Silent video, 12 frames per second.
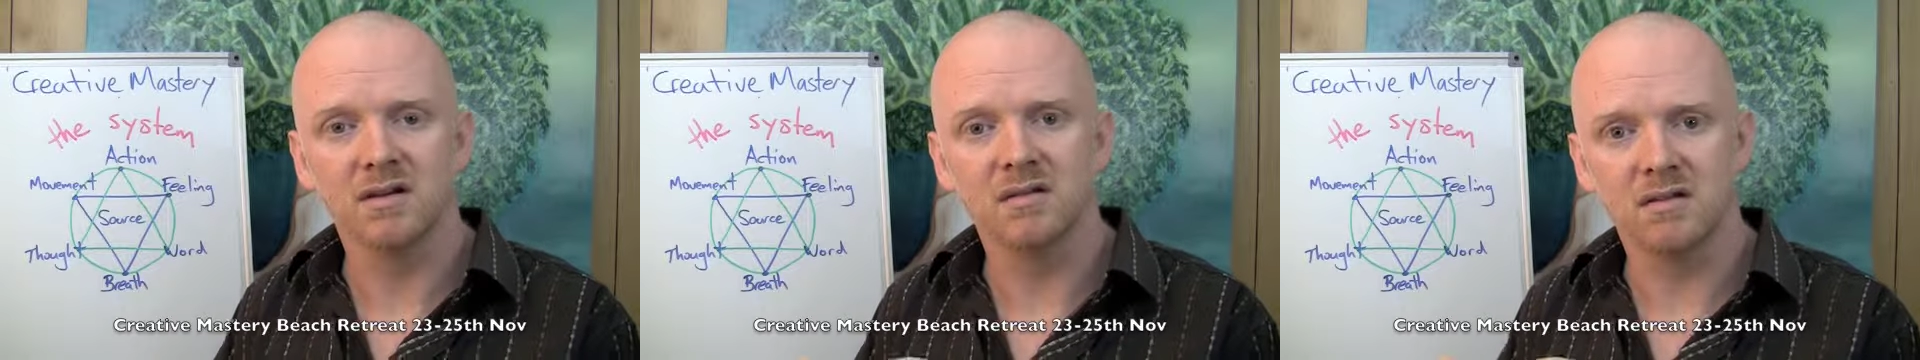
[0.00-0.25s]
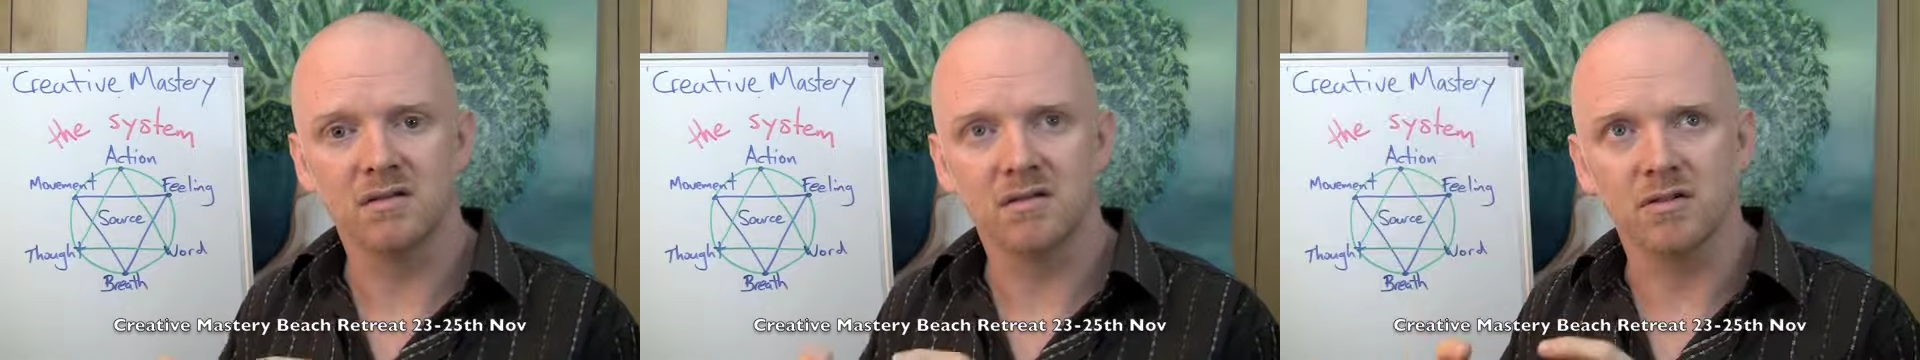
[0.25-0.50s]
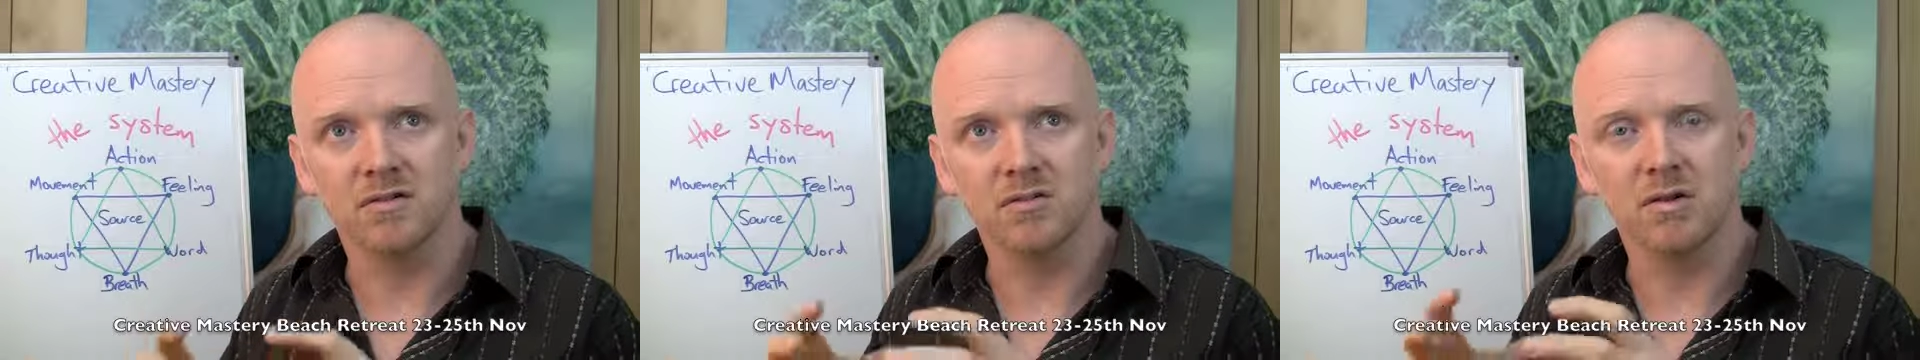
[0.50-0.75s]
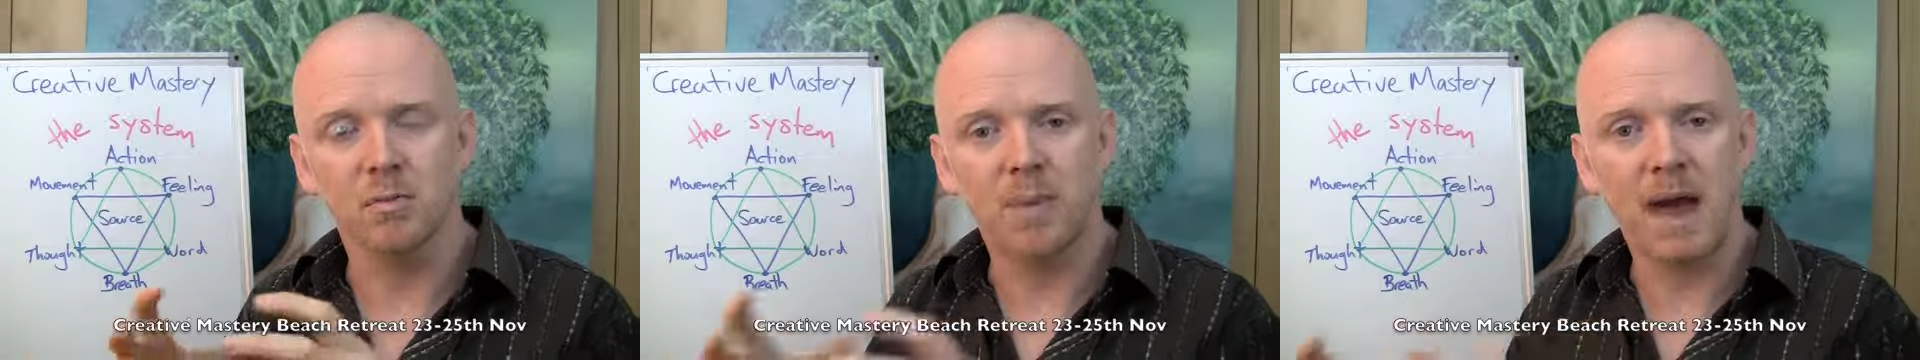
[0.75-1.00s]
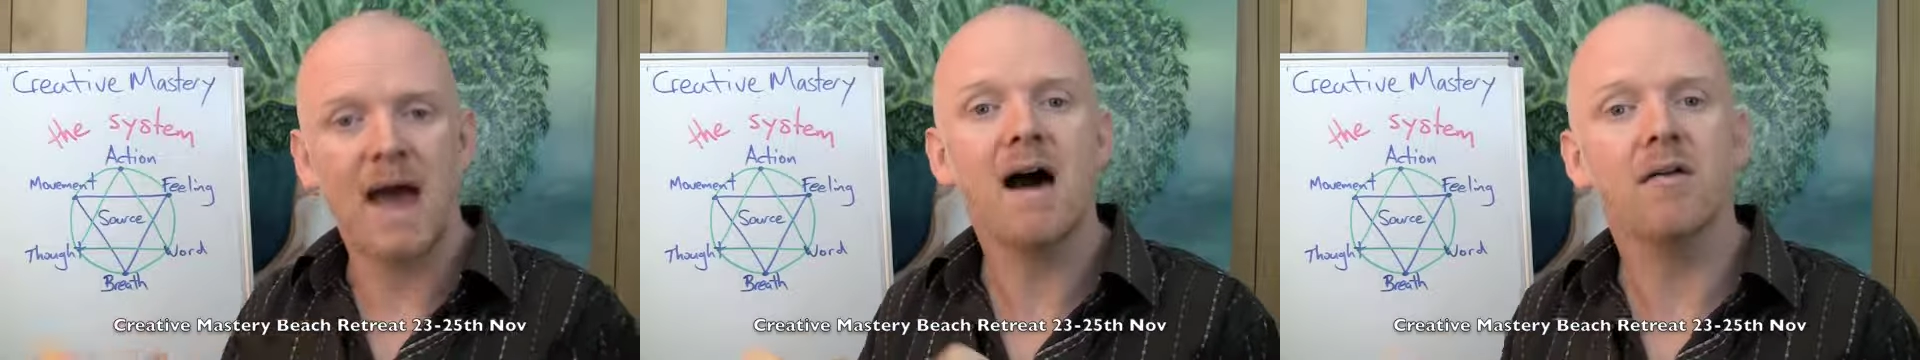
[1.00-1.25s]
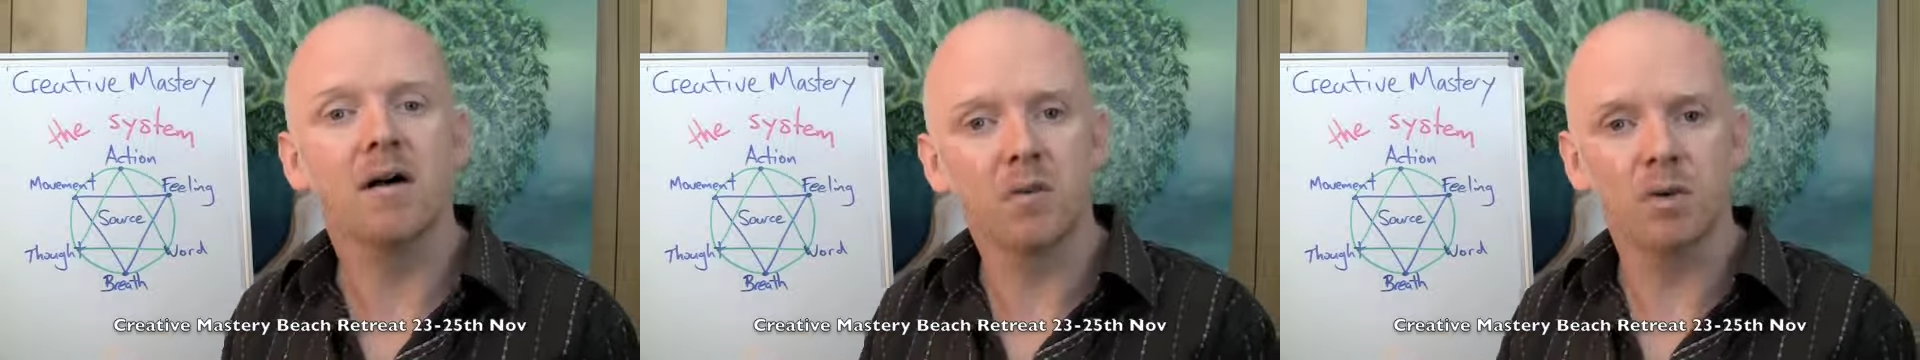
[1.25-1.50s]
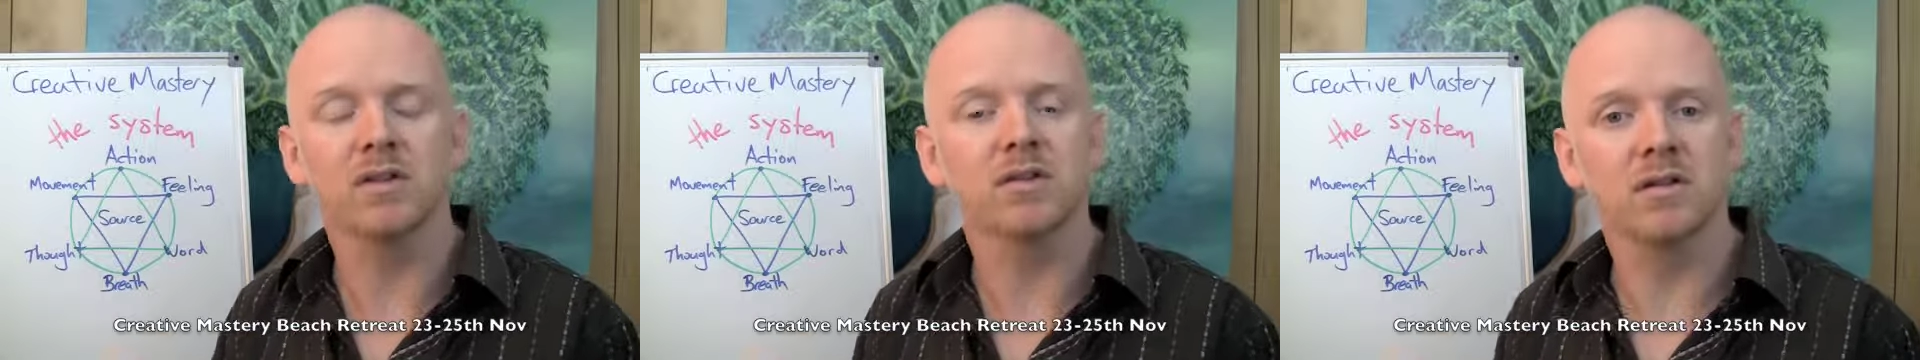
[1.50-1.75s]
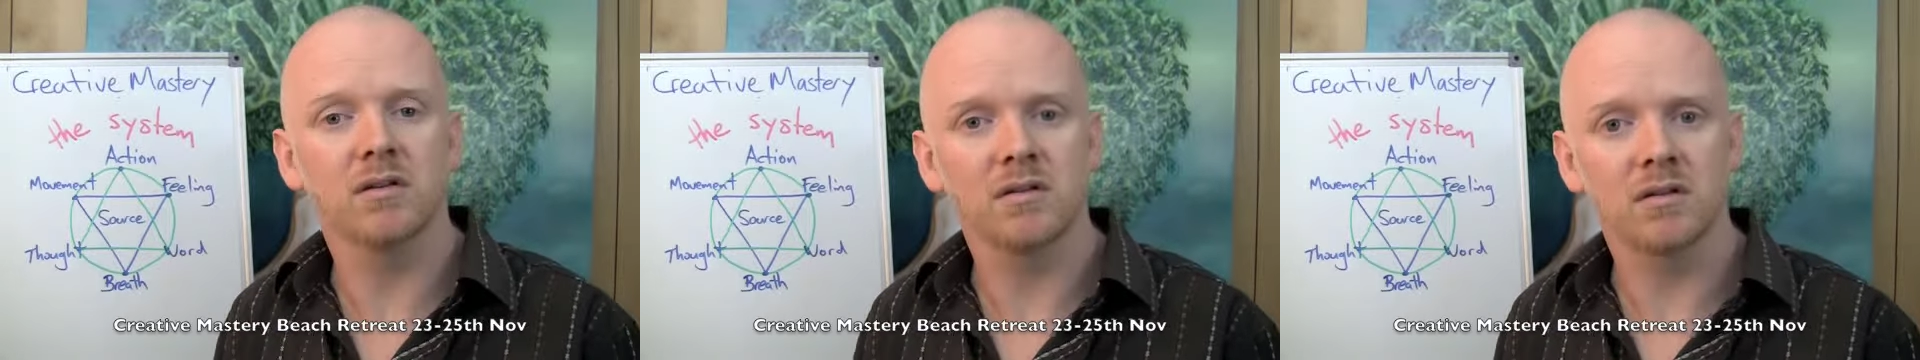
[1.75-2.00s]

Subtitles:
real power with